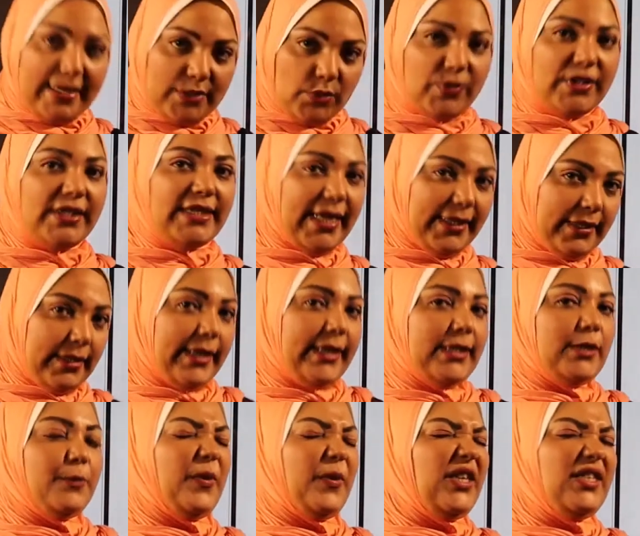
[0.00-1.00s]
as we said,
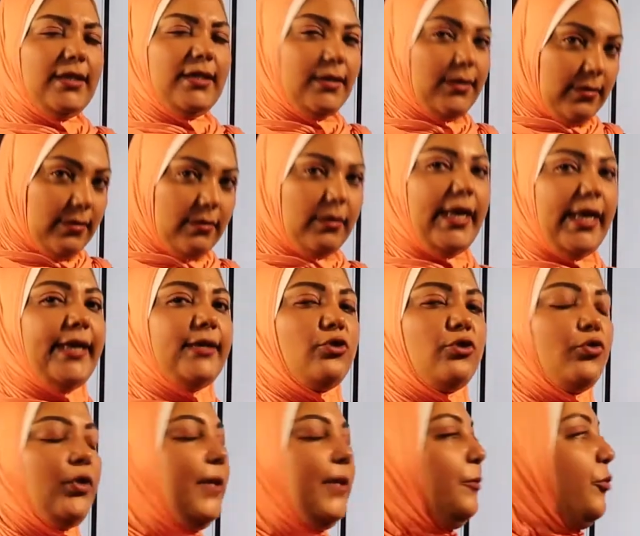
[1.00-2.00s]
expresses
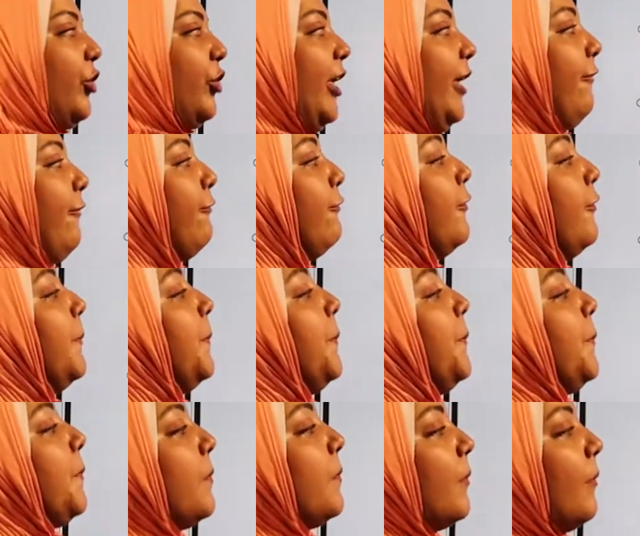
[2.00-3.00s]
extreme grief,
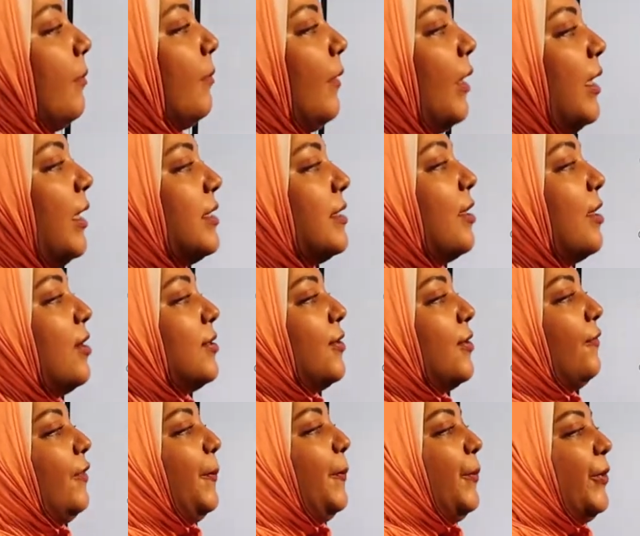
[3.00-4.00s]
his loss
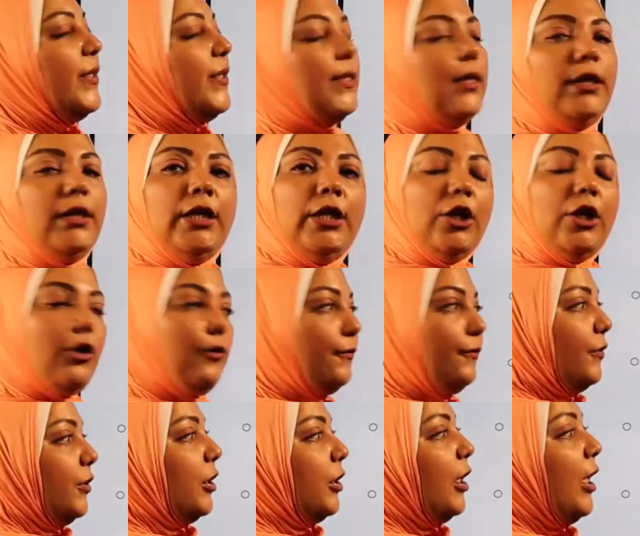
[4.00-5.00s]
of the person he
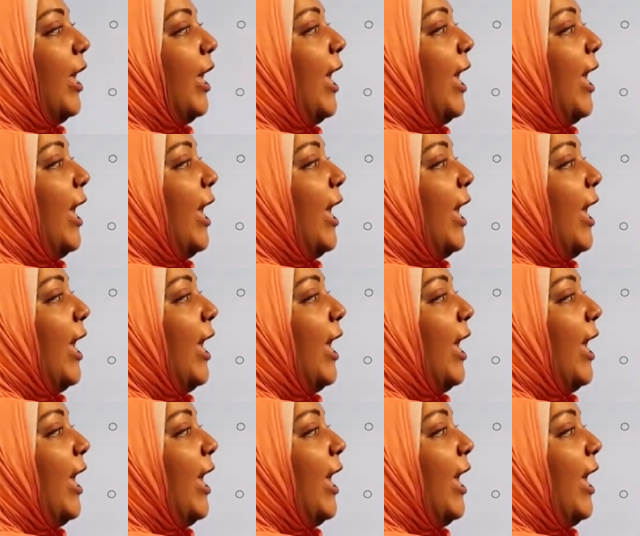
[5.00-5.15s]
loved.